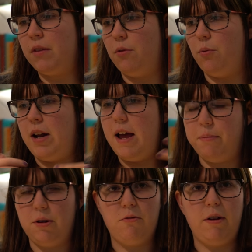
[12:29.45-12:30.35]
what
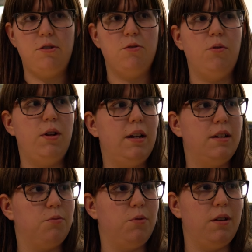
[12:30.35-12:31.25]
happened to Rachel, and I
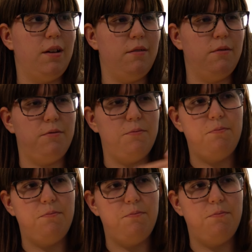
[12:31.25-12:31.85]
just want to